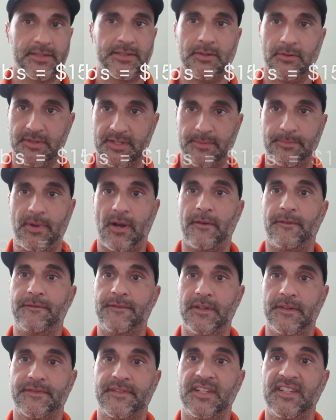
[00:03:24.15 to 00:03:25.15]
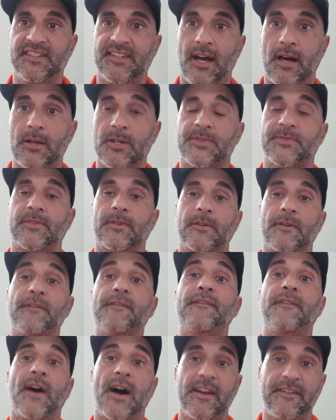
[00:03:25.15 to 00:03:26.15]
so it's about $15 for a
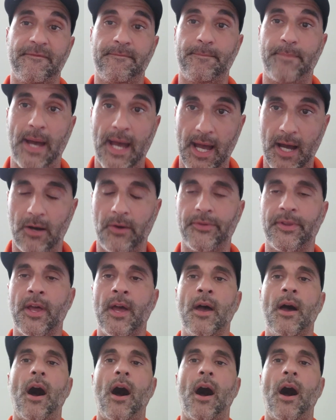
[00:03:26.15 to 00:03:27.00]
5-pound.